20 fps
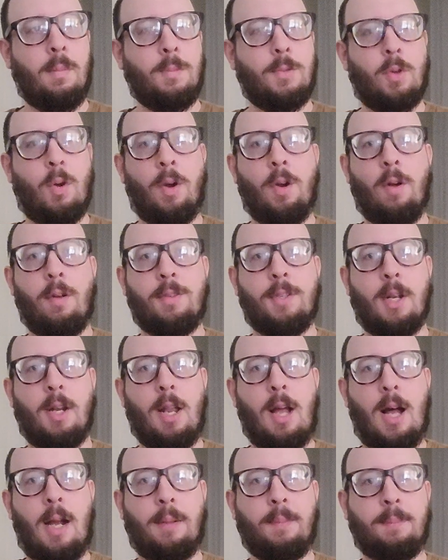So I know I've said a
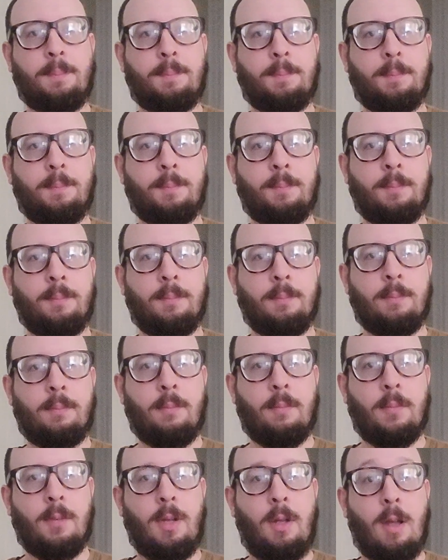lot.
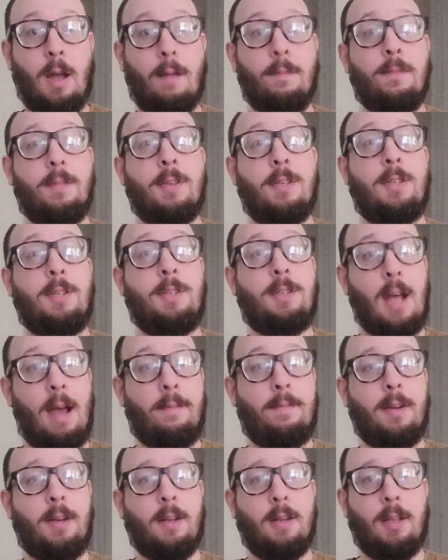I've
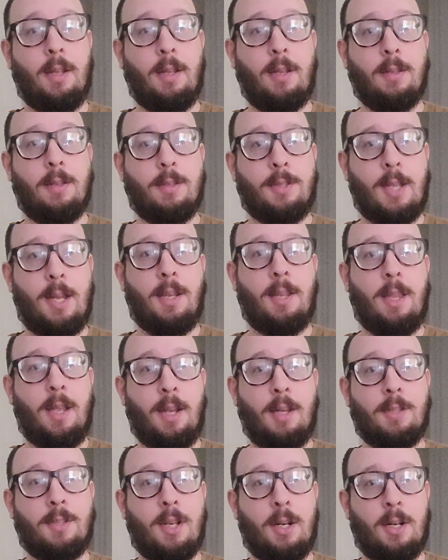definitely said
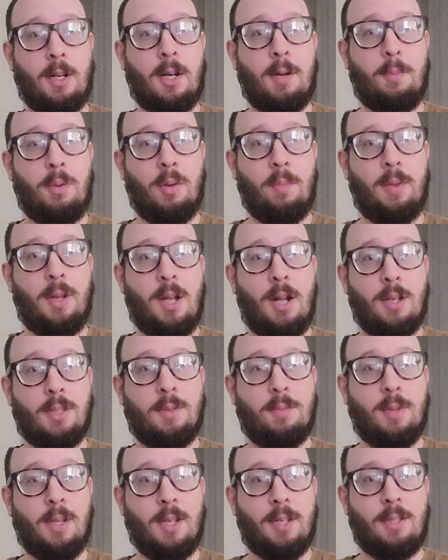things that are going to put me on
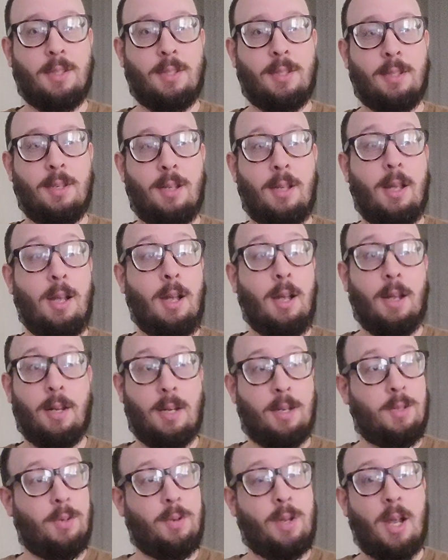some lists.
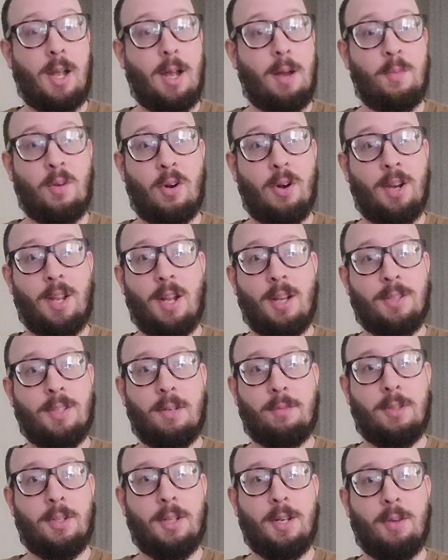That's okay. I'm already on
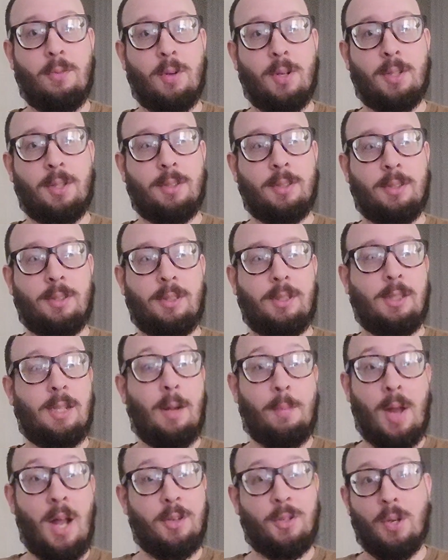several anyway.
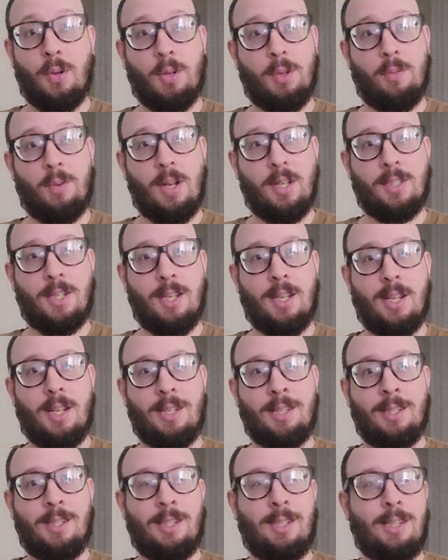I'm not joking when I say that.